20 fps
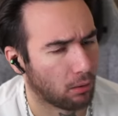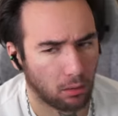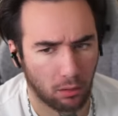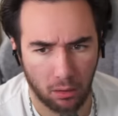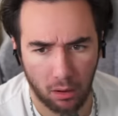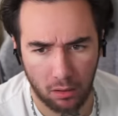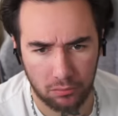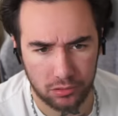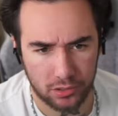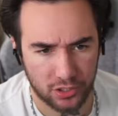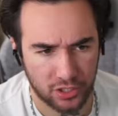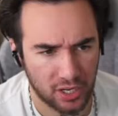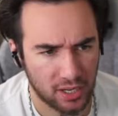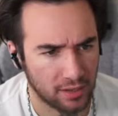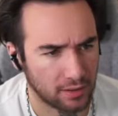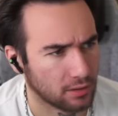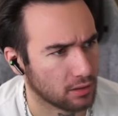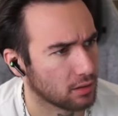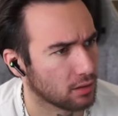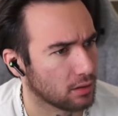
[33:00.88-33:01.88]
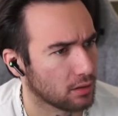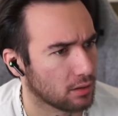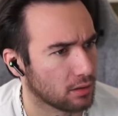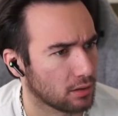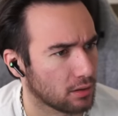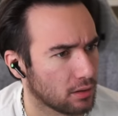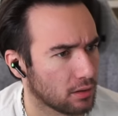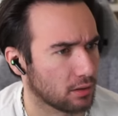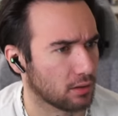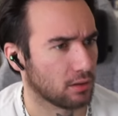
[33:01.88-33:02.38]
Oh, shit.
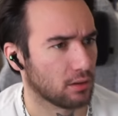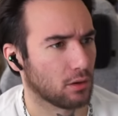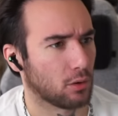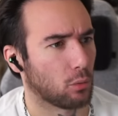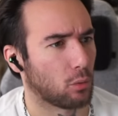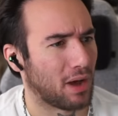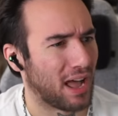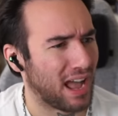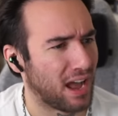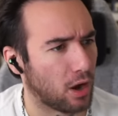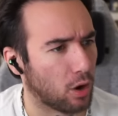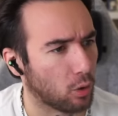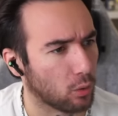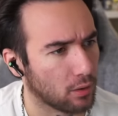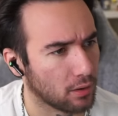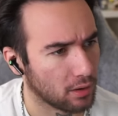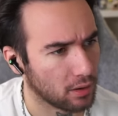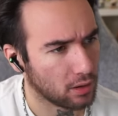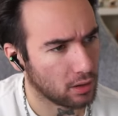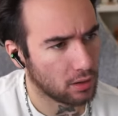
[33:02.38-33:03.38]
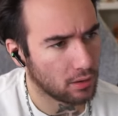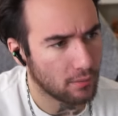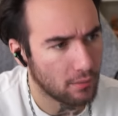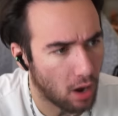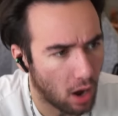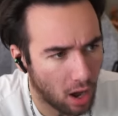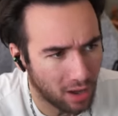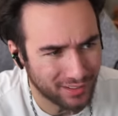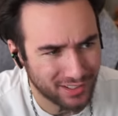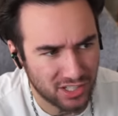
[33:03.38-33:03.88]
Wow.
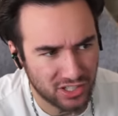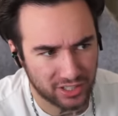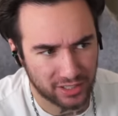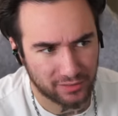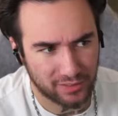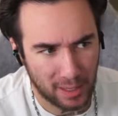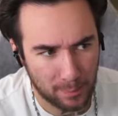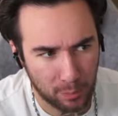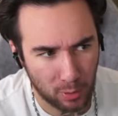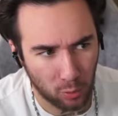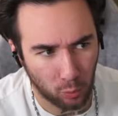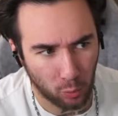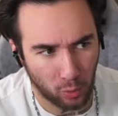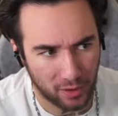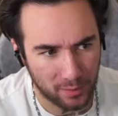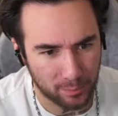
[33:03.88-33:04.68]
Honestly, if they put One